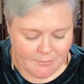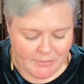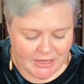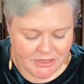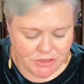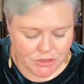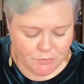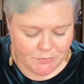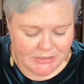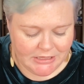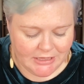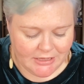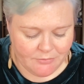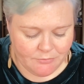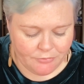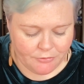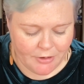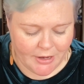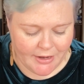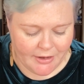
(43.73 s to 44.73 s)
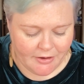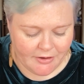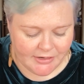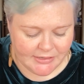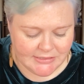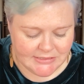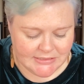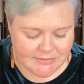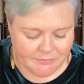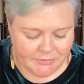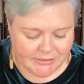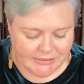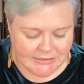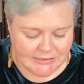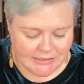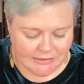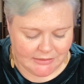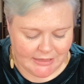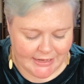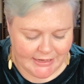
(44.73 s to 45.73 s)
as you begin prayer is simply
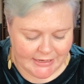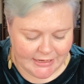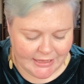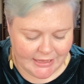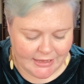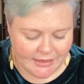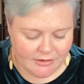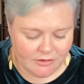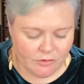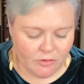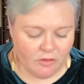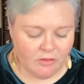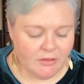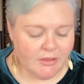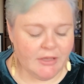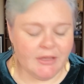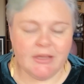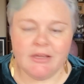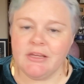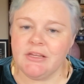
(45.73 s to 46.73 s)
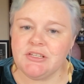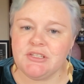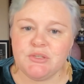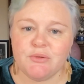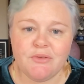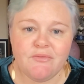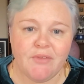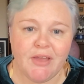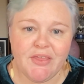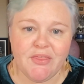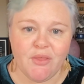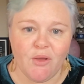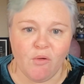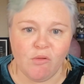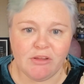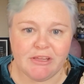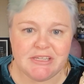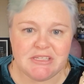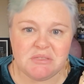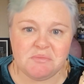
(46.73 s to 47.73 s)
to light a candle to invite the
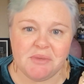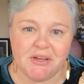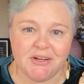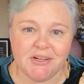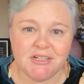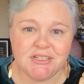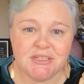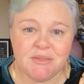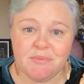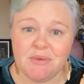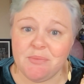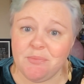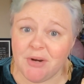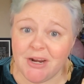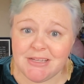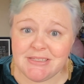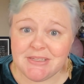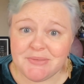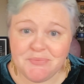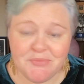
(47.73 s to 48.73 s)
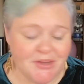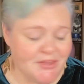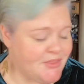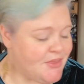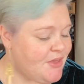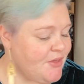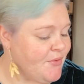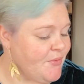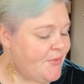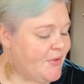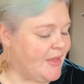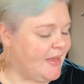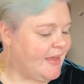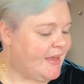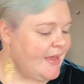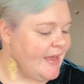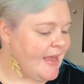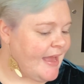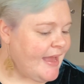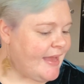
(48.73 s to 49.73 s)
Holy Spirit to be present with you
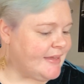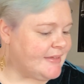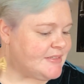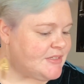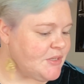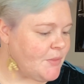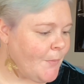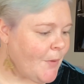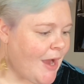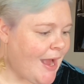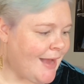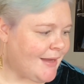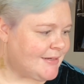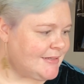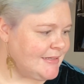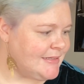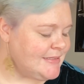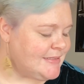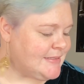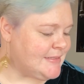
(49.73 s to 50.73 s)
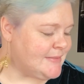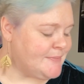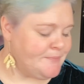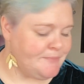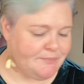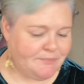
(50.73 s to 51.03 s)
as you practice.